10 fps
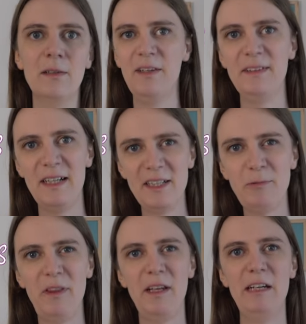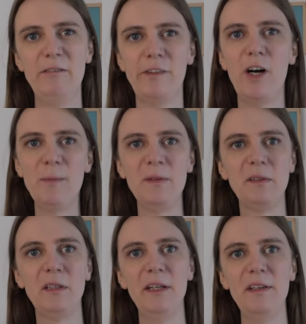Starting with the level of
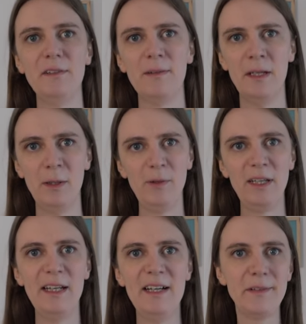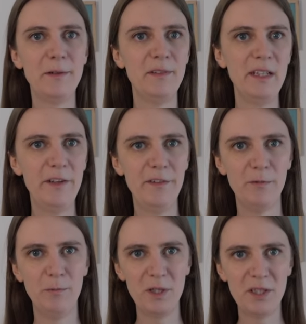obstacleness, we can ask ourselves
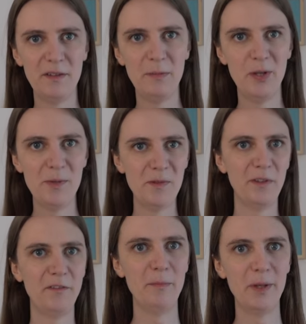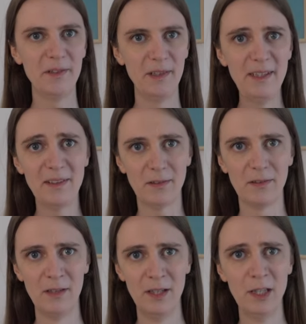what the purpose of puzzle is.